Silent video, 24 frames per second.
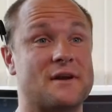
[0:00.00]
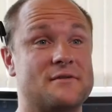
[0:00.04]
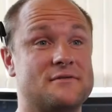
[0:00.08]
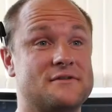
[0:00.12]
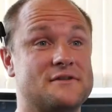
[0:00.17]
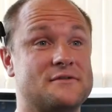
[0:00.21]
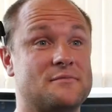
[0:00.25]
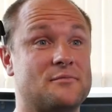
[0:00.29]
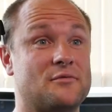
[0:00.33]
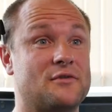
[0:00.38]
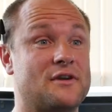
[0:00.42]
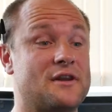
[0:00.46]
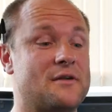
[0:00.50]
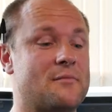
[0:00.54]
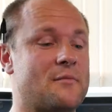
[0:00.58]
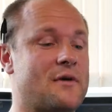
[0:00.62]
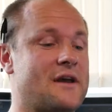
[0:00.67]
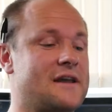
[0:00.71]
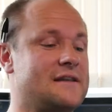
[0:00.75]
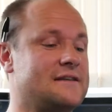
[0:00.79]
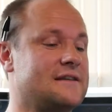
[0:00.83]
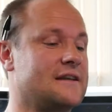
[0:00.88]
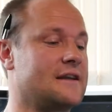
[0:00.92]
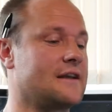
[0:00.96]
which is pretty
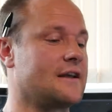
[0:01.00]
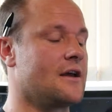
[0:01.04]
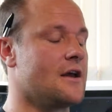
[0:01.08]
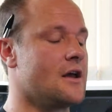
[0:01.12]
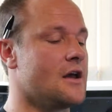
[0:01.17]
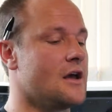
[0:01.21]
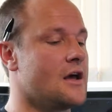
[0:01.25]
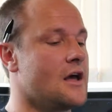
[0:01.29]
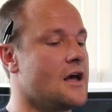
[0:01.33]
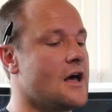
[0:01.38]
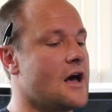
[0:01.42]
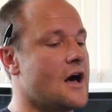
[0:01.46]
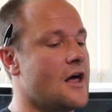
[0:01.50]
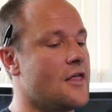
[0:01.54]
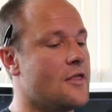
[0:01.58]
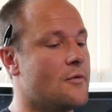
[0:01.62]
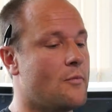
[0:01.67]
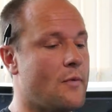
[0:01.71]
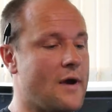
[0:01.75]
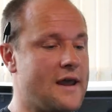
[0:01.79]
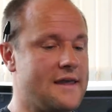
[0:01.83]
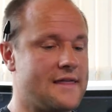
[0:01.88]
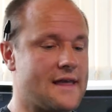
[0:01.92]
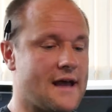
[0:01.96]
amazing. And the
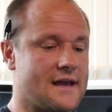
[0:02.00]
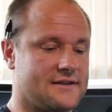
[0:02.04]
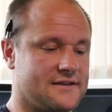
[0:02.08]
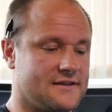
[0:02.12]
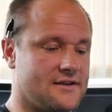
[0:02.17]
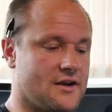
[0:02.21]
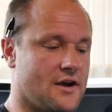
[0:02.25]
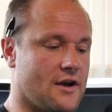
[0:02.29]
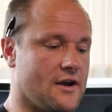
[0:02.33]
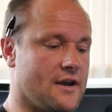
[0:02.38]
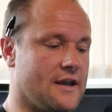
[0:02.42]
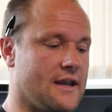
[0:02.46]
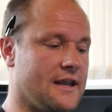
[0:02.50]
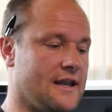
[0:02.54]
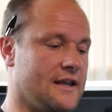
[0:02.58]
way that's done